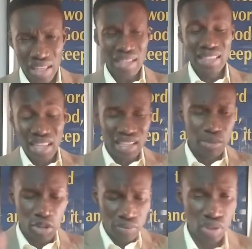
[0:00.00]
in the
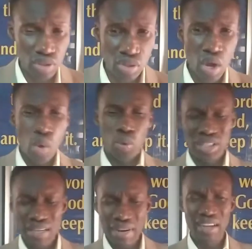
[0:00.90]
name of Jesus.
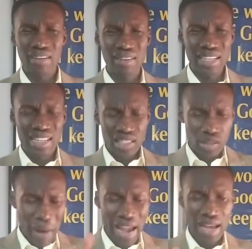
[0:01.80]
Whatever God
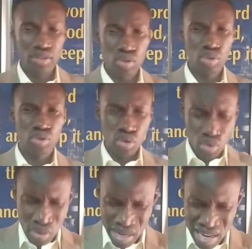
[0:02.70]
inspires you to
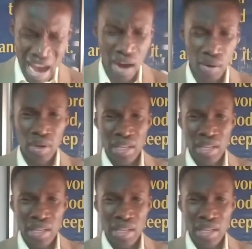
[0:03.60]
do now,